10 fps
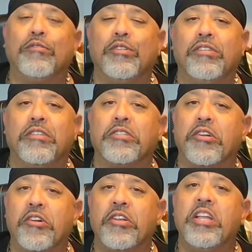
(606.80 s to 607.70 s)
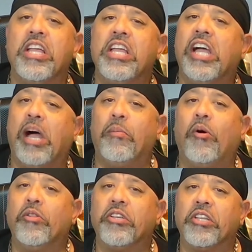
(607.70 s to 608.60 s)
to discern. I'm
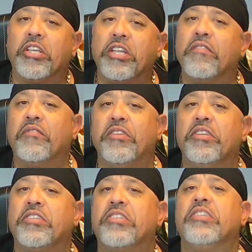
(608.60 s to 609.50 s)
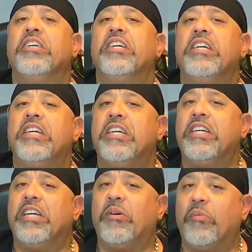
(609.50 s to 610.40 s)
only gonna give this
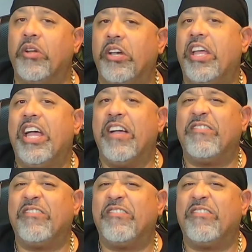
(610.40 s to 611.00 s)
a 1.5